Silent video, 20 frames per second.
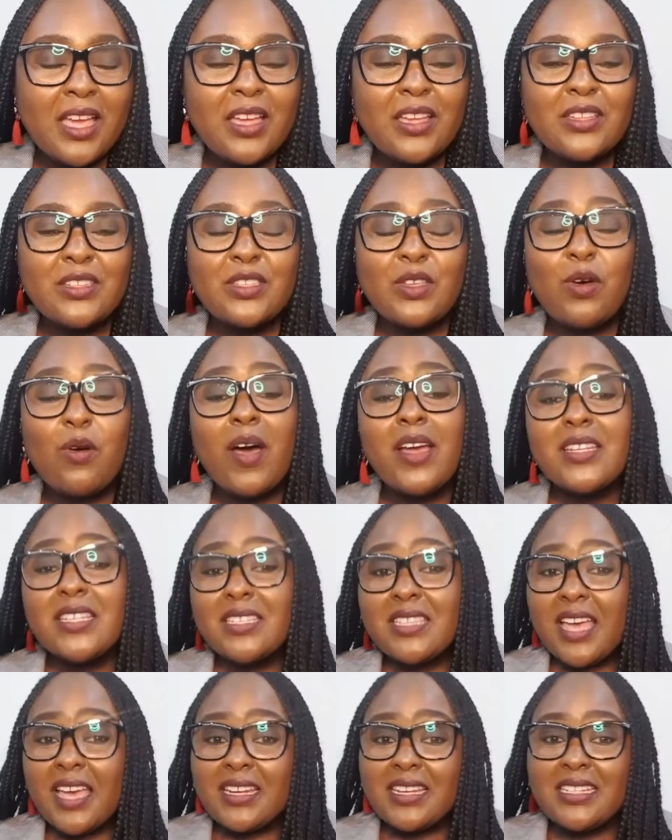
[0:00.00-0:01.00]
So I
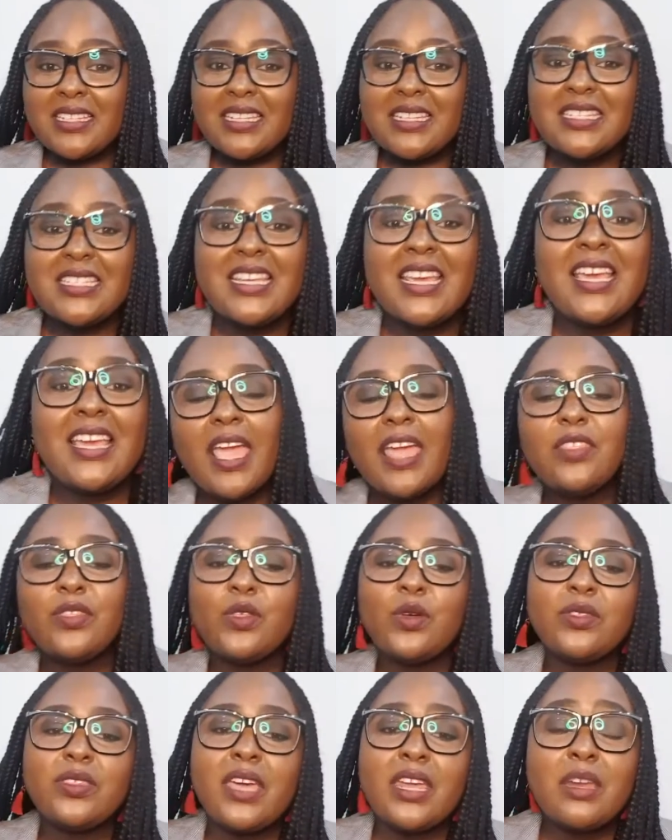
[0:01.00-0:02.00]
decided today and
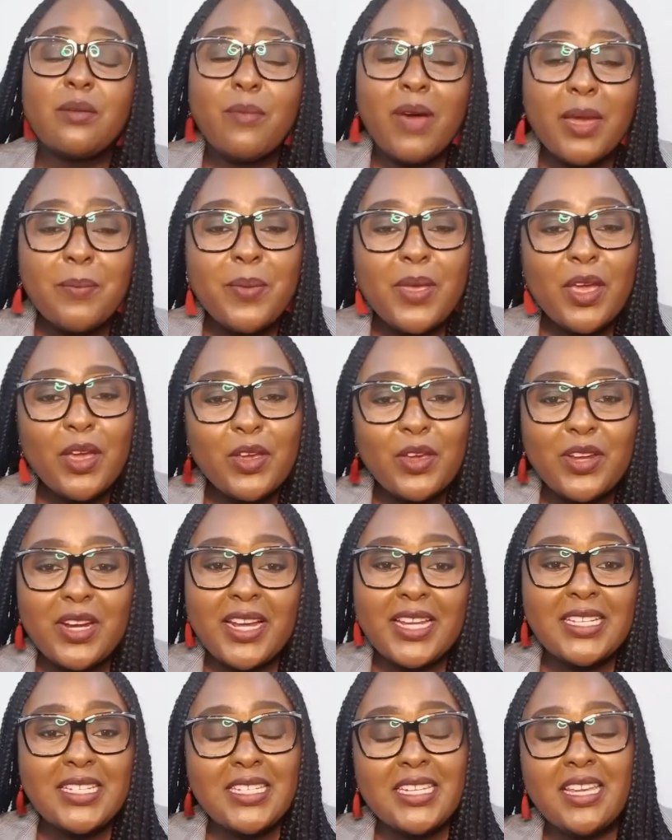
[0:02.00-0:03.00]
thought that it might be a good
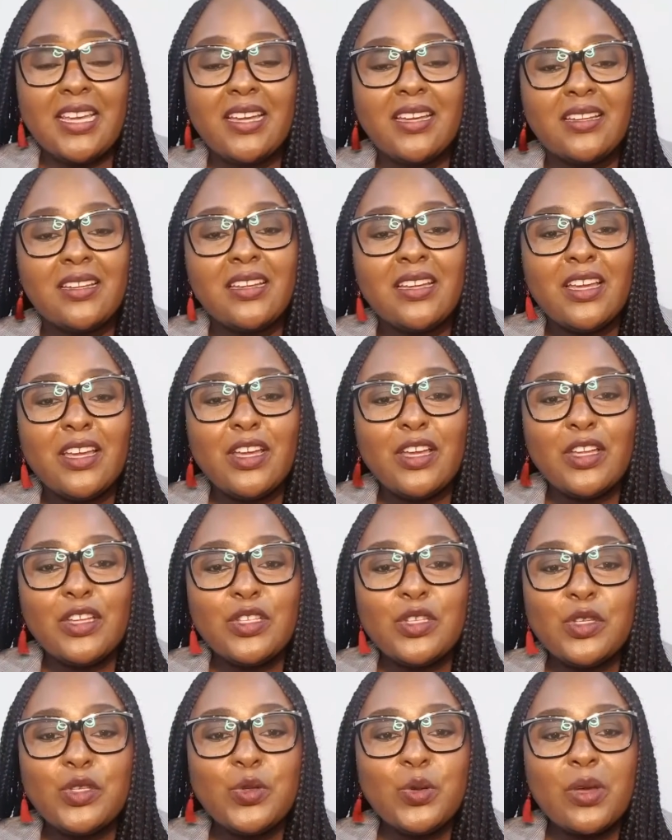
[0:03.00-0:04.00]
idea
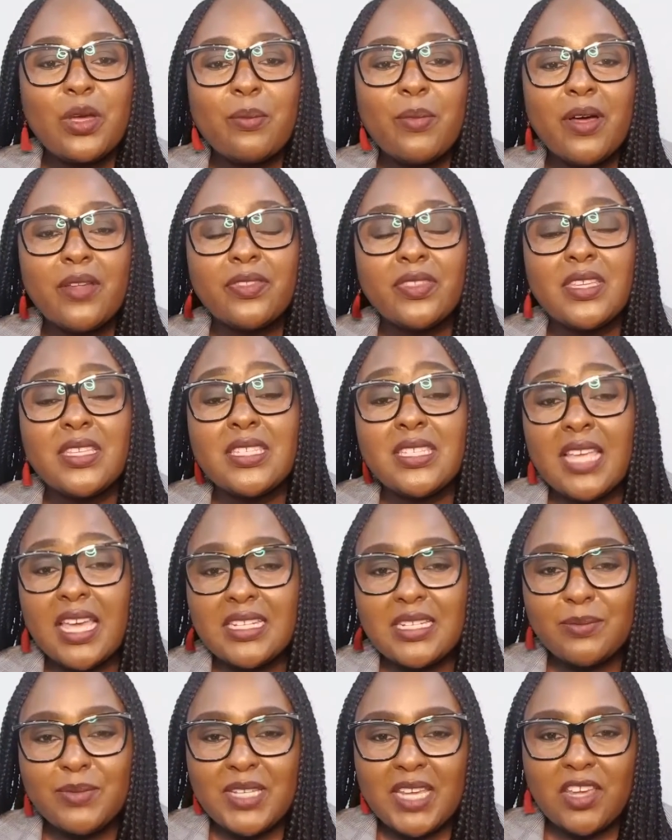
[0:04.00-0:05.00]
to talk about this
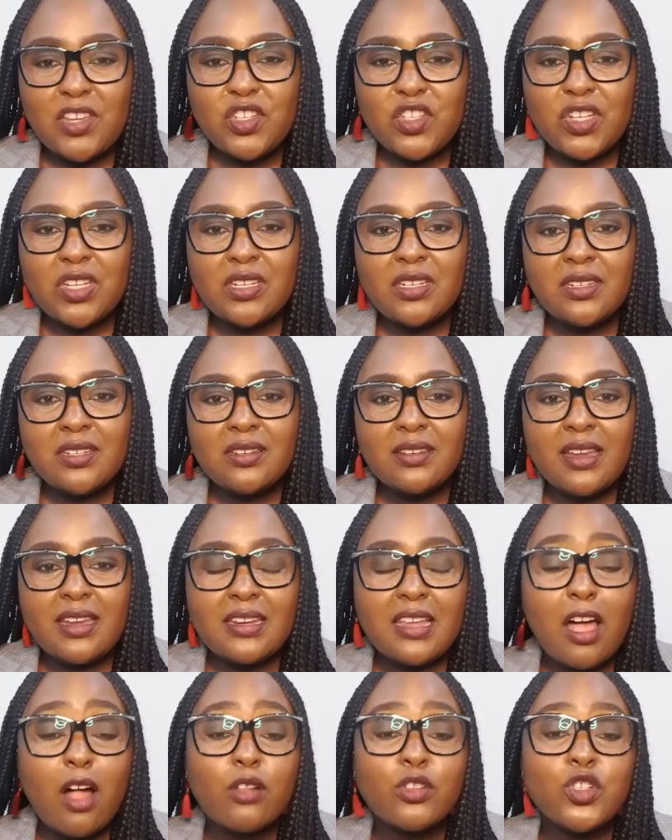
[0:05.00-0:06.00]
adaptation
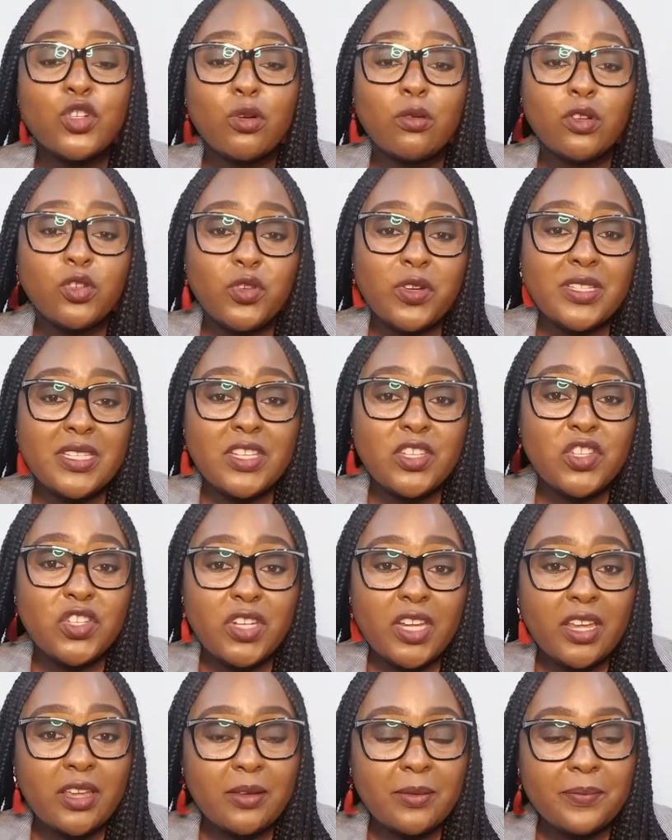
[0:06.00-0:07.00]
and cultural
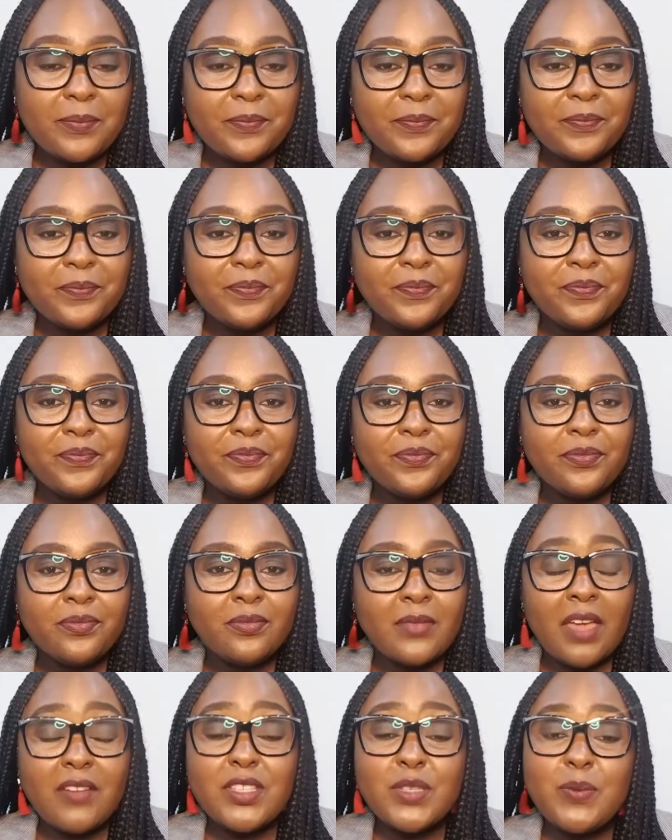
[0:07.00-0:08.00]
transitioning.
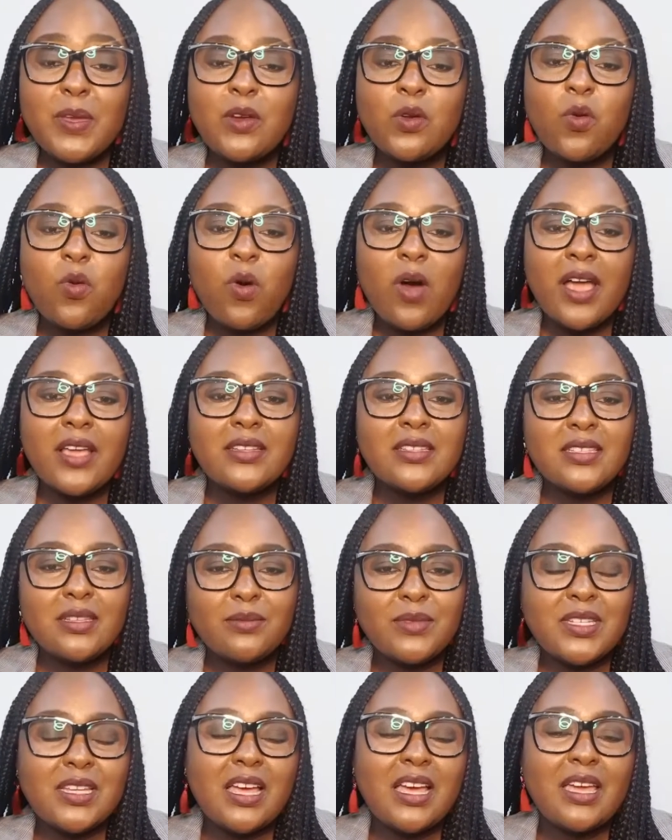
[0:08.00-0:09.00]
I've spent quite some
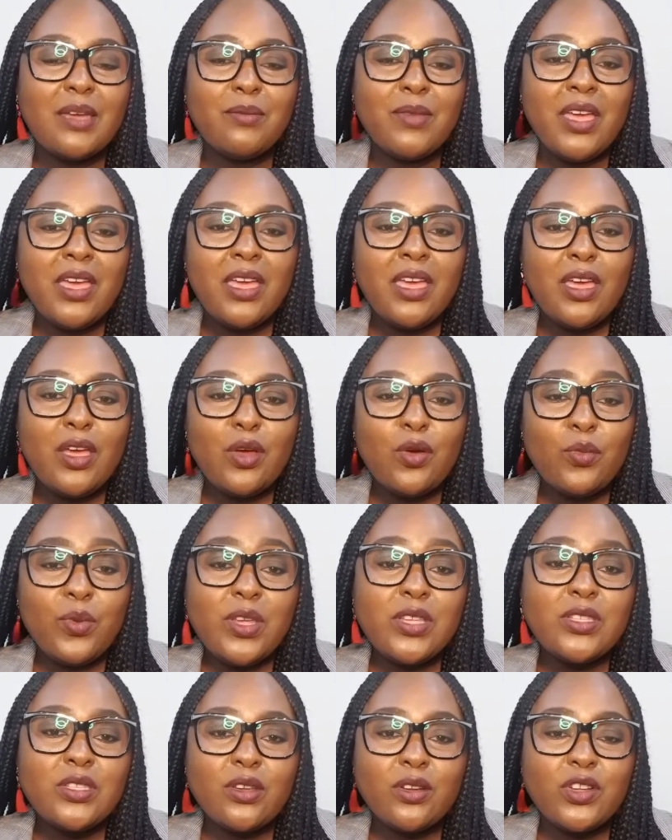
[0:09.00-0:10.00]
time
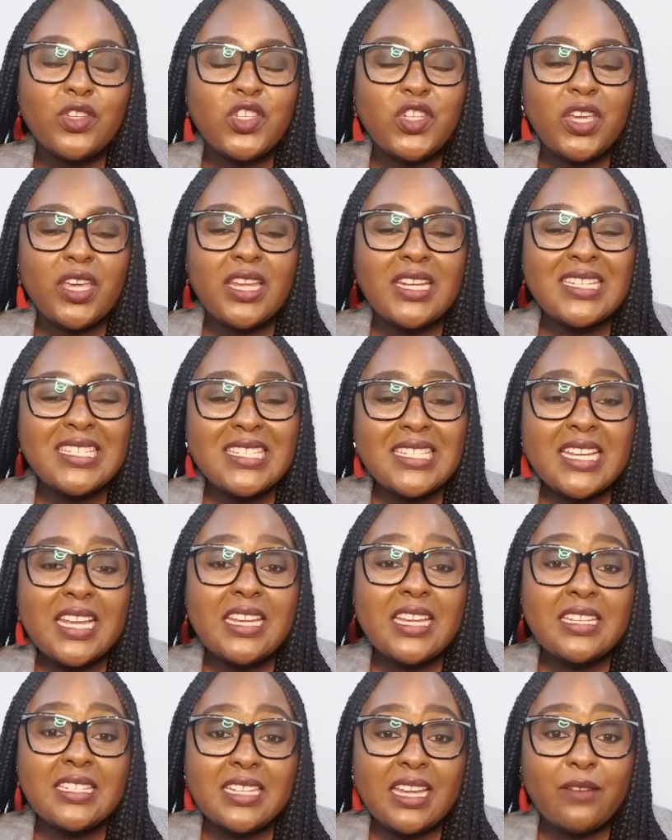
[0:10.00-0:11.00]
researching and
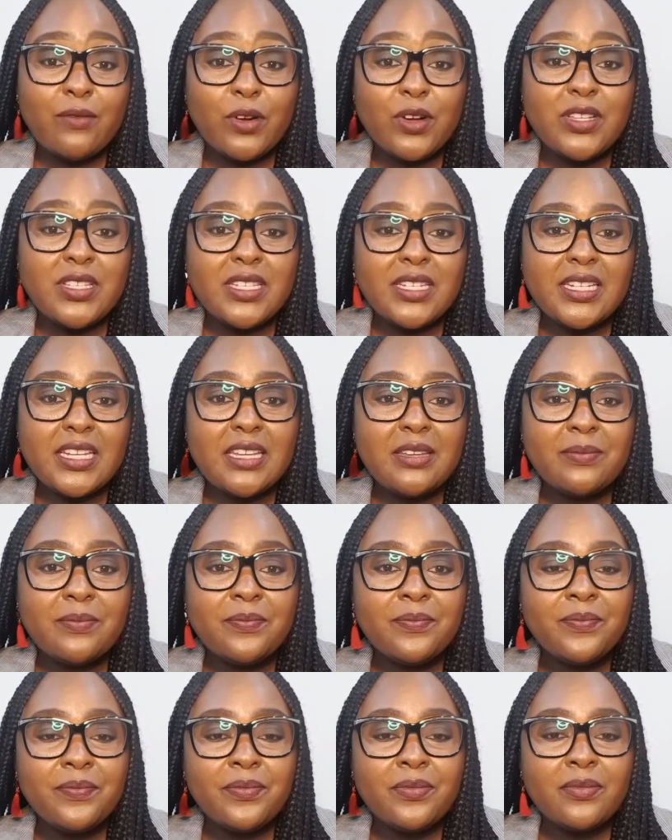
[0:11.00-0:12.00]
studying diversity,
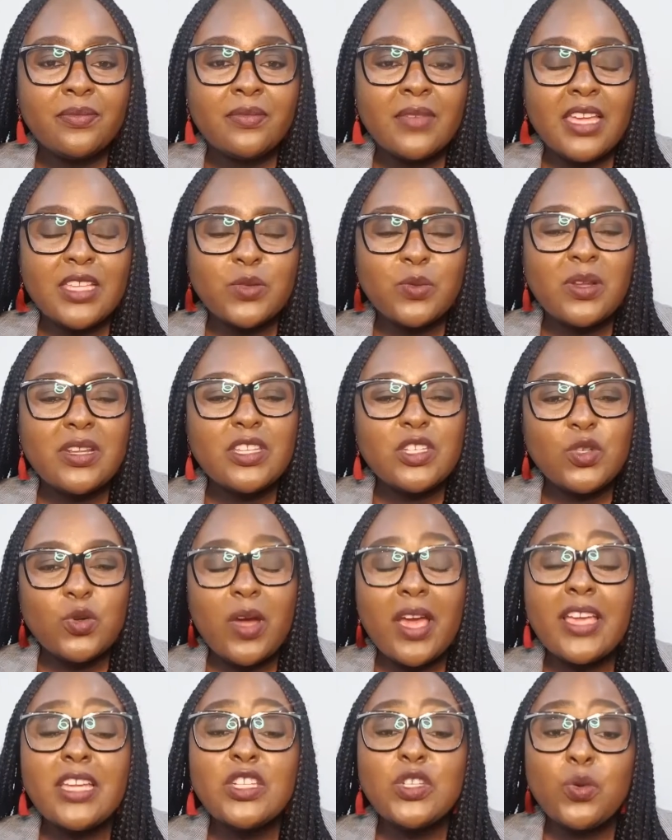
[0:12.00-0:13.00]
as well as
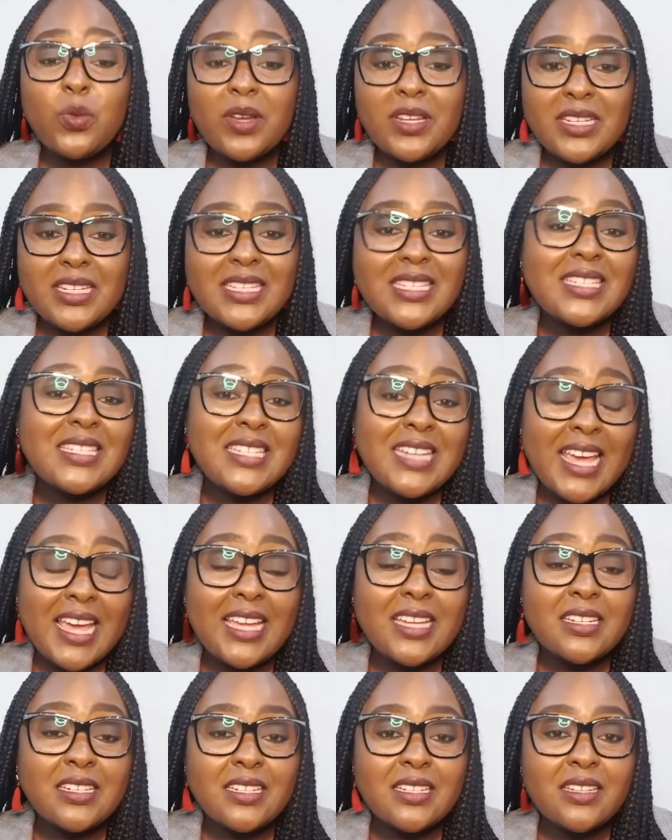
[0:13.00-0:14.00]
trying to
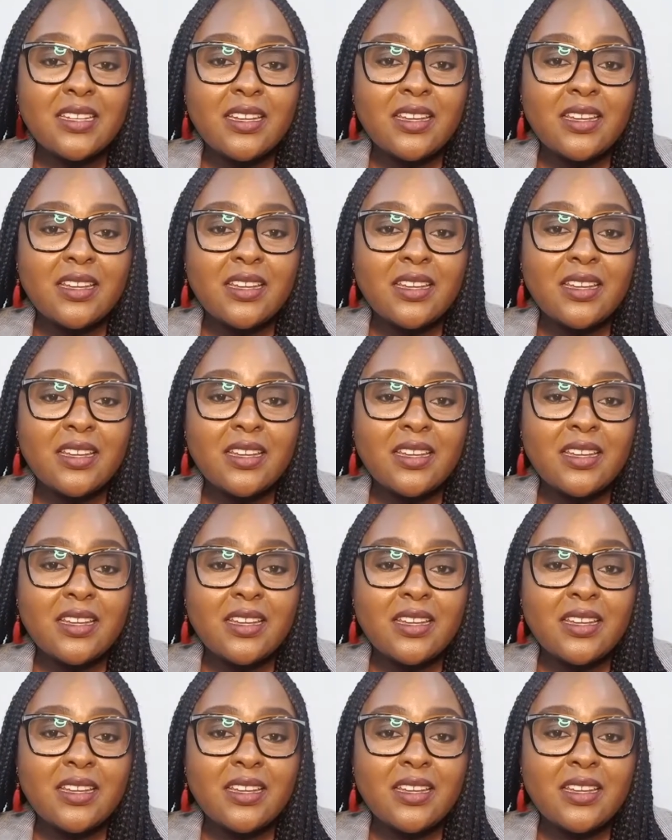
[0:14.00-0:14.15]
understand